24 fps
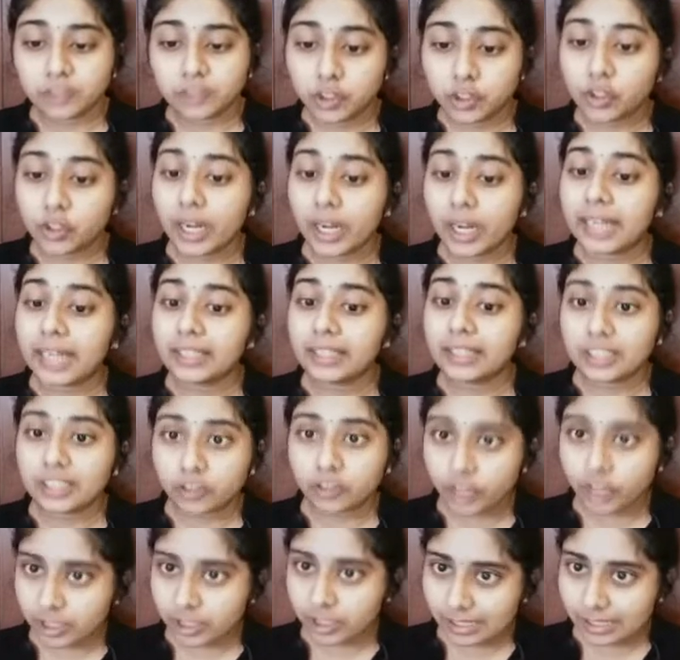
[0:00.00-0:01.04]
trade in
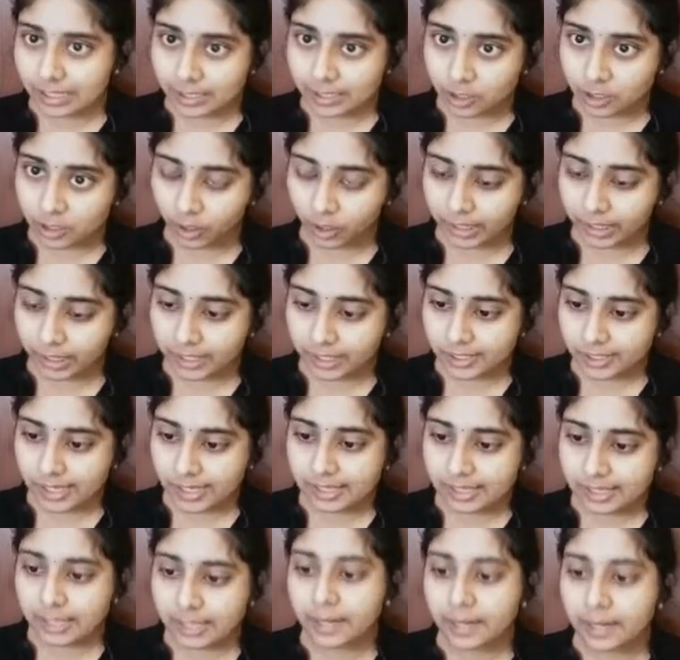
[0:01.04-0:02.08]
international stock exchanges,
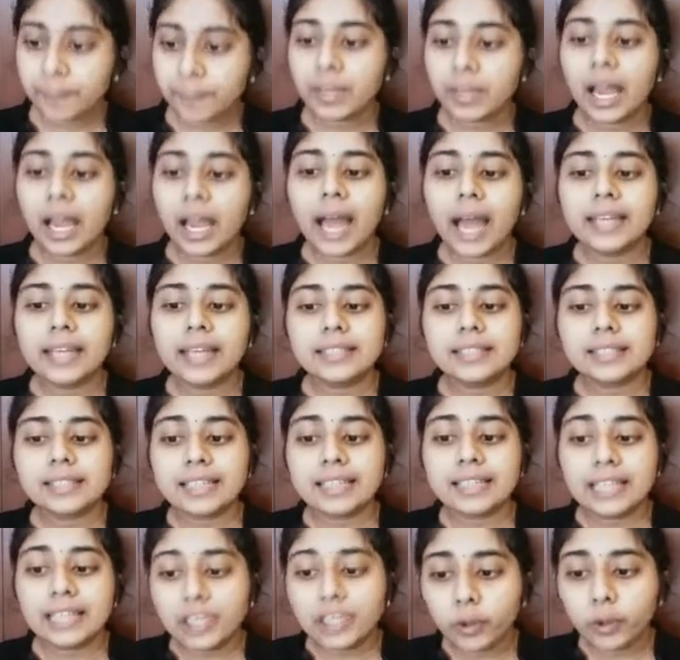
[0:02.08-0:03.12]
and it is a
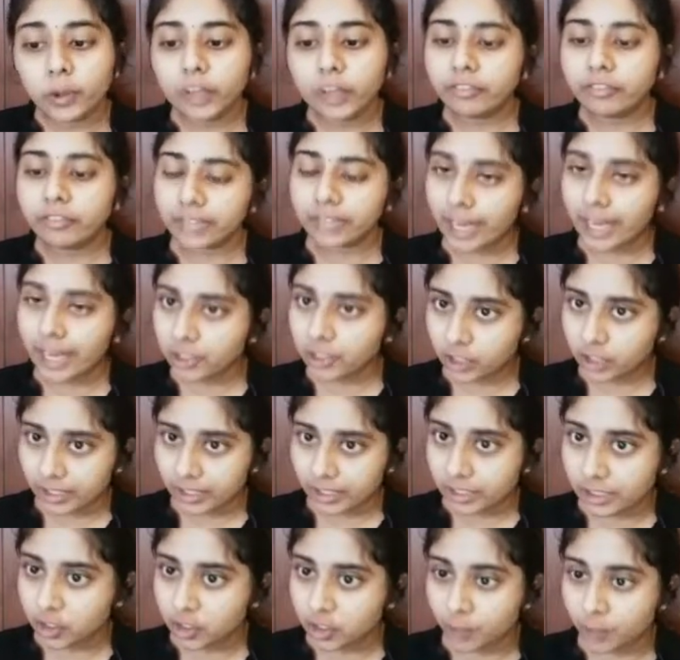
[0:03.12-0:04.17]
liquid financial
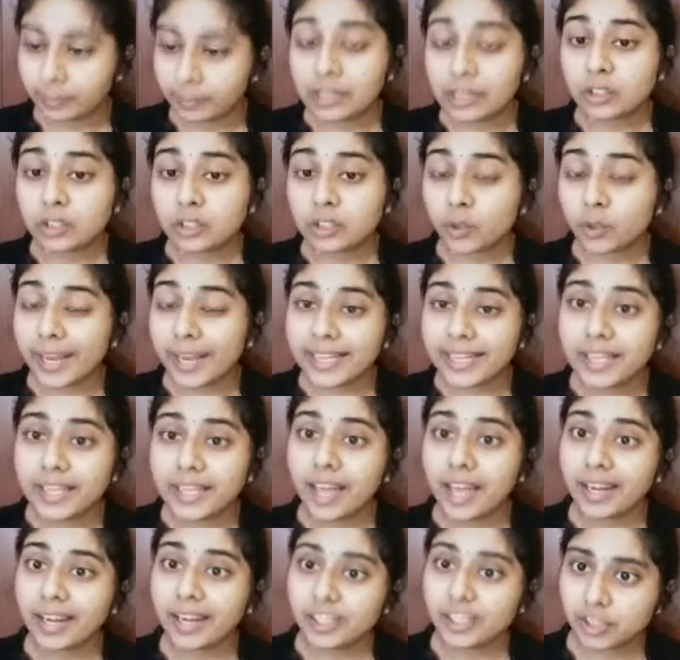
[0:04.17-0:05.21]
instrument. So ADR
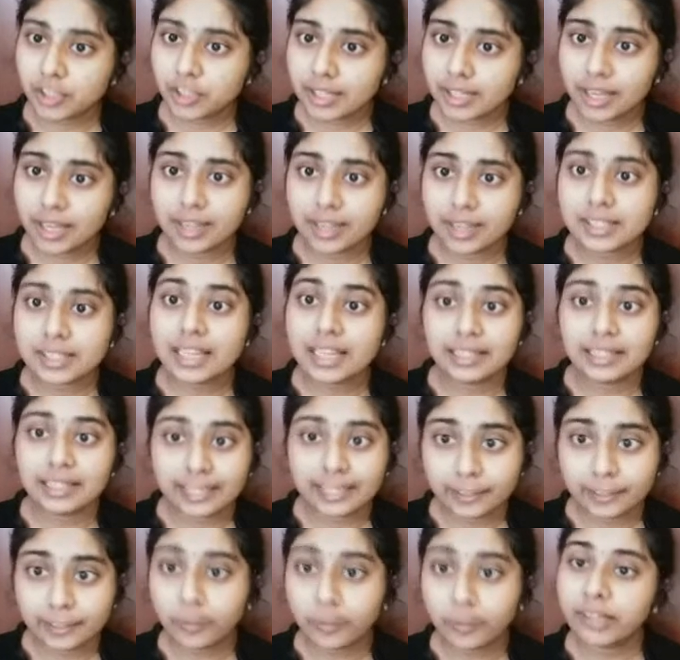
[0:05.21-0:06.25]
and GDR is a
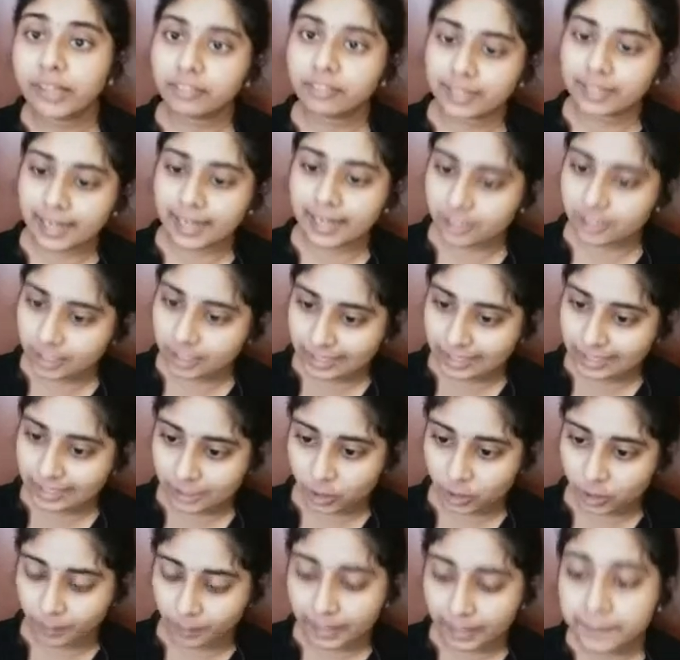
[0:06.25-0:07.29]
liquid financial
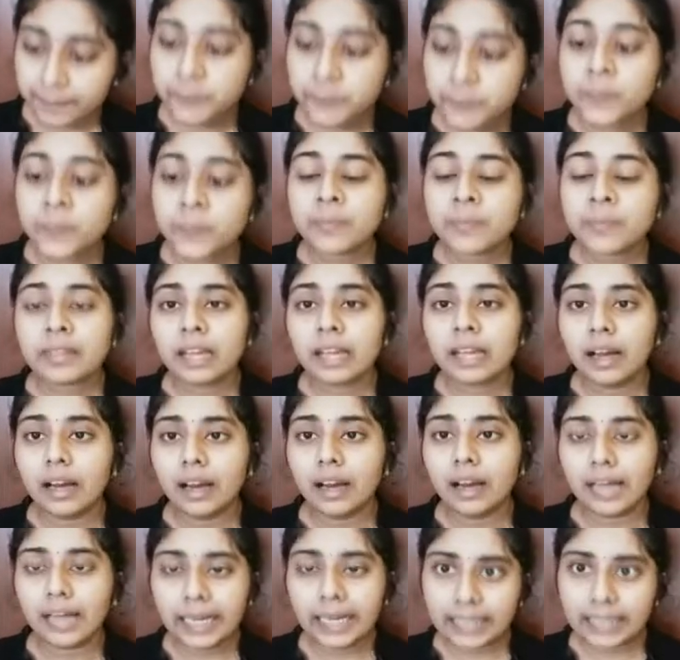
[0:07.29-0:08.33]
instrument,
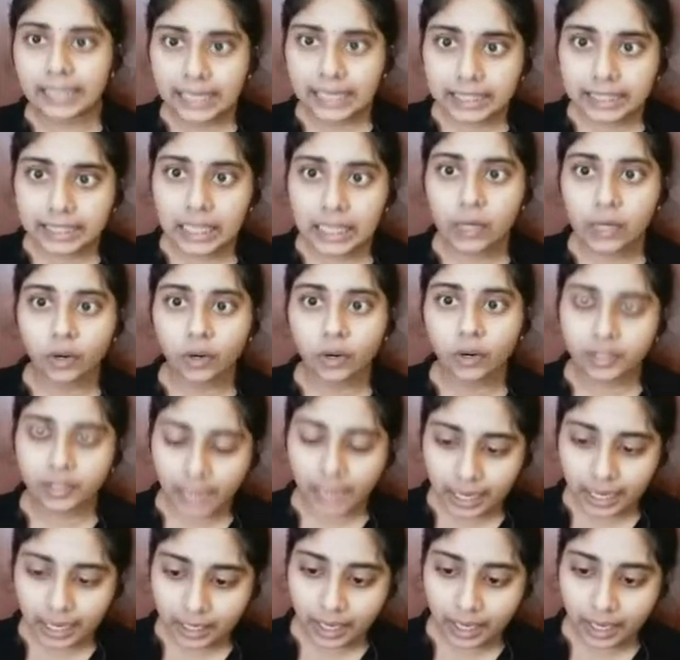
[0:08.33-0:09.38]
and ADR
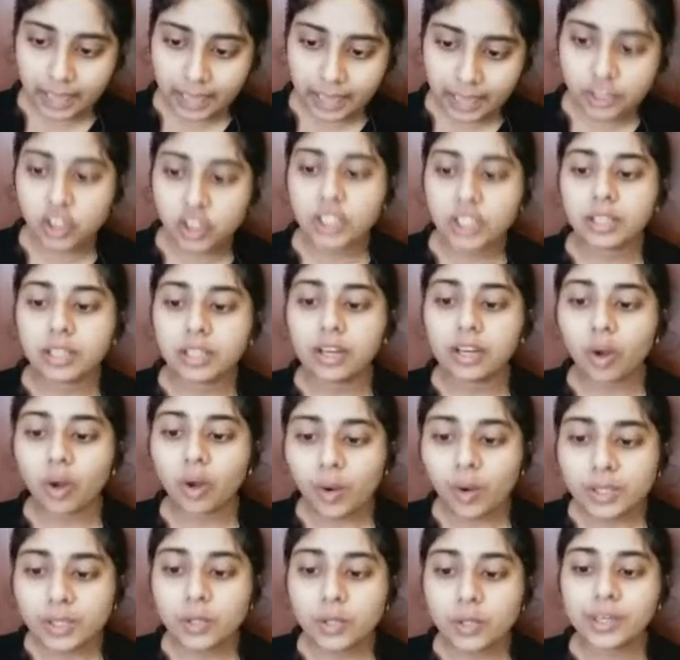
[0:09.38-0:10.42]
and GDR also
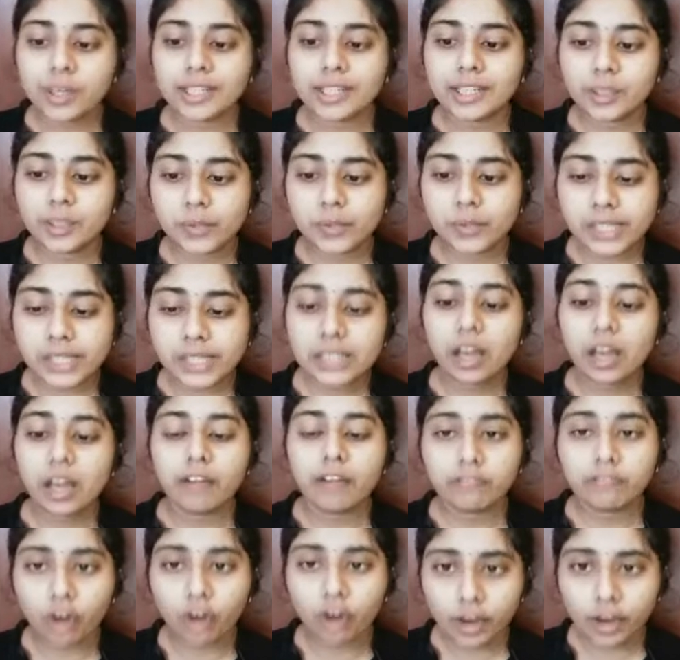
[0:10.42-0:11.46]
reduces
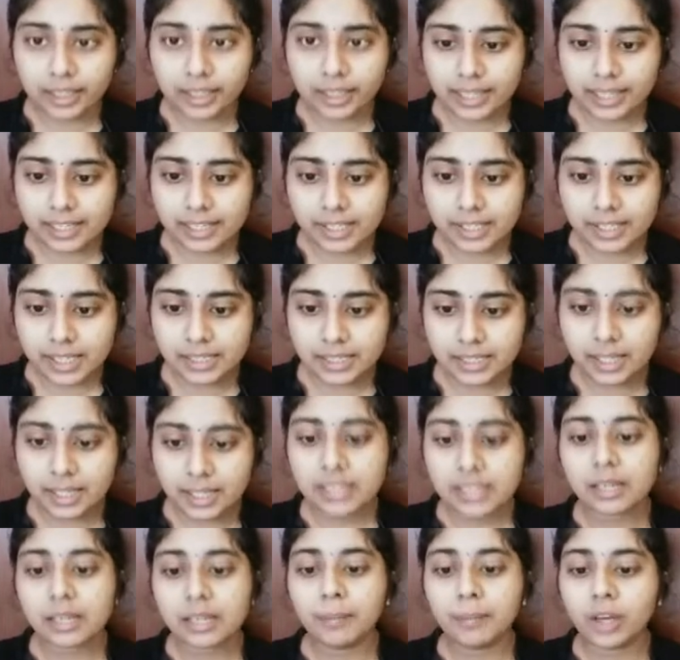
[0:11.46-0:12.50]
foreign exchange risk
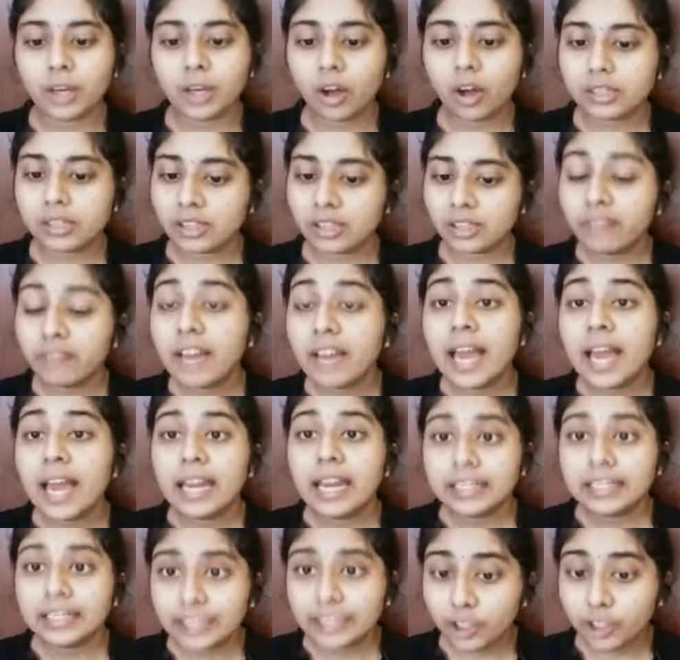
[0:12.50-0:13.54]
because of
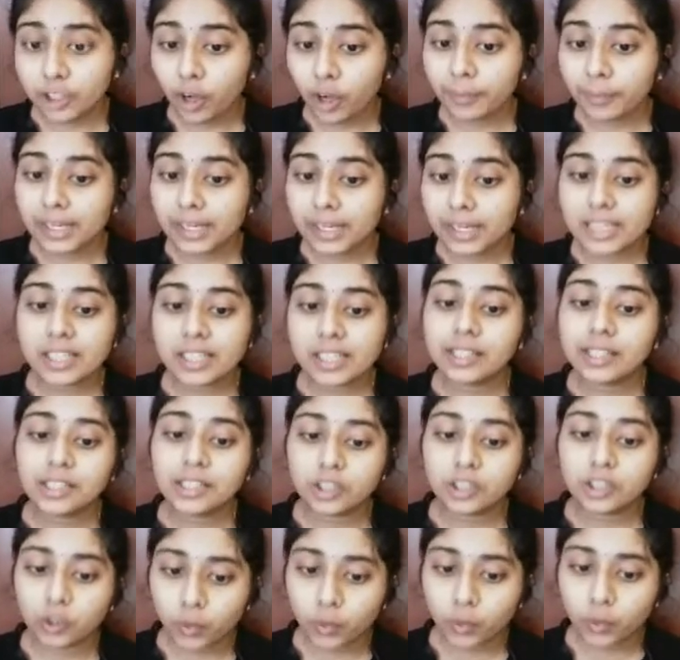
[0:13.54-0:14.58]
denomination in
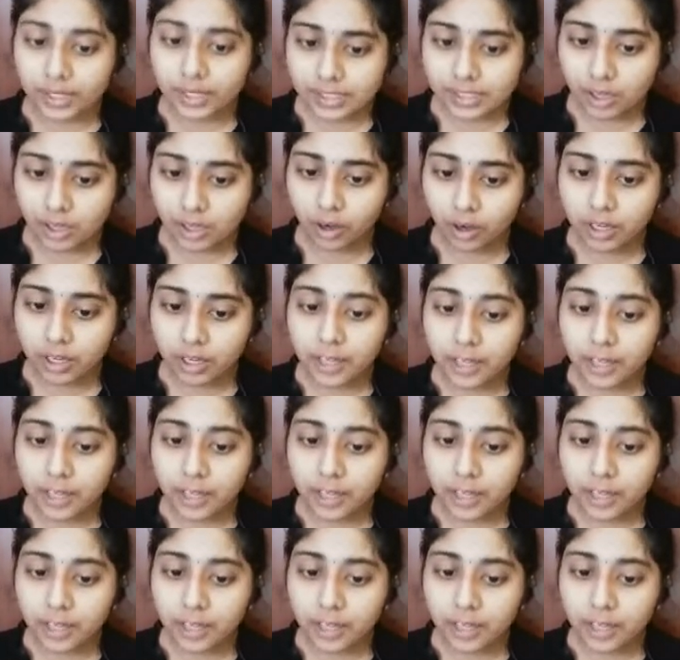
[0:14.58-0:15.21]
US dollar